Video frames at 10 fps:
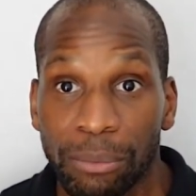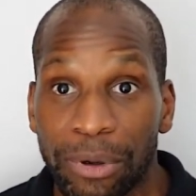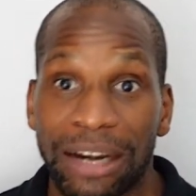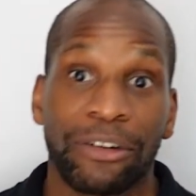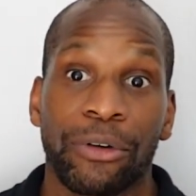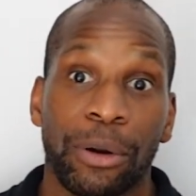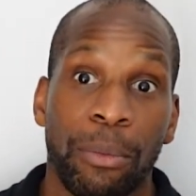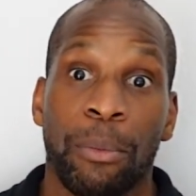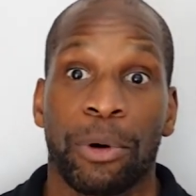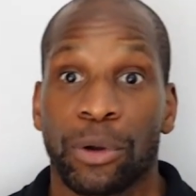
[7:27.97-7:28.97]
but
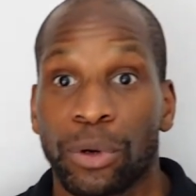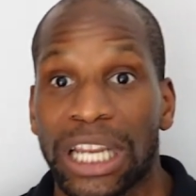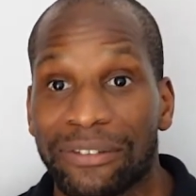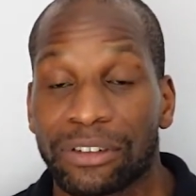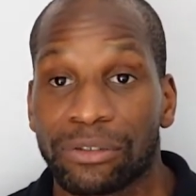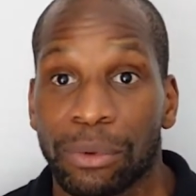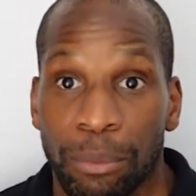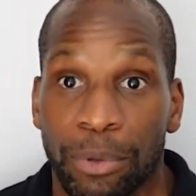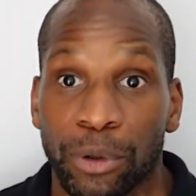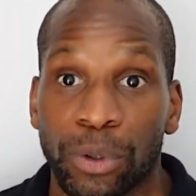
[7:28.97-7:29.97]
all
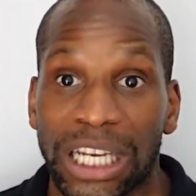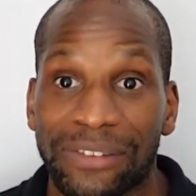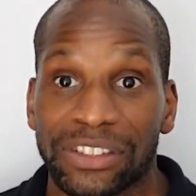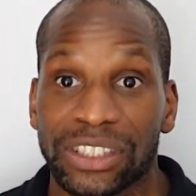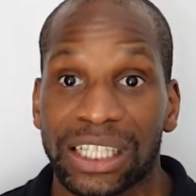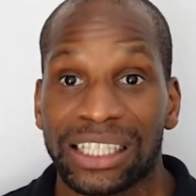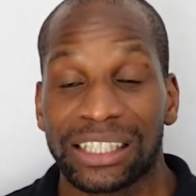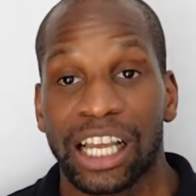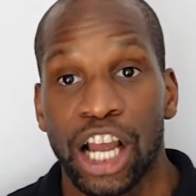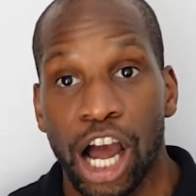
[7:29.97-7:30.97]
the other studies
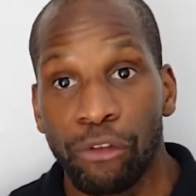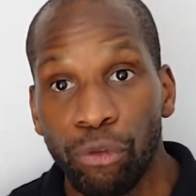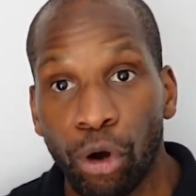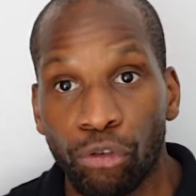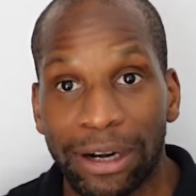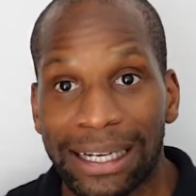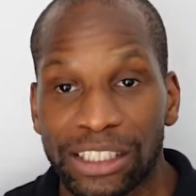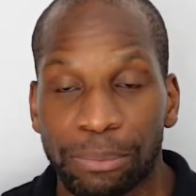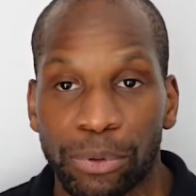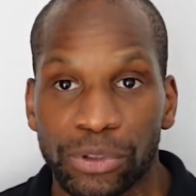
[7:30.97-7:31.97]
are not really
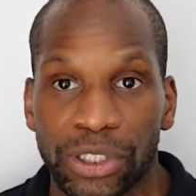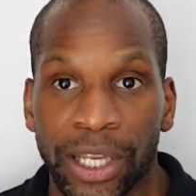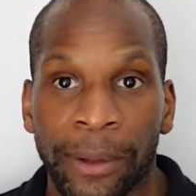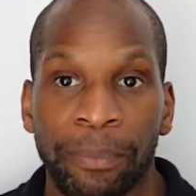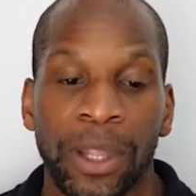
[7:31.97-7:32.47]
supporting it.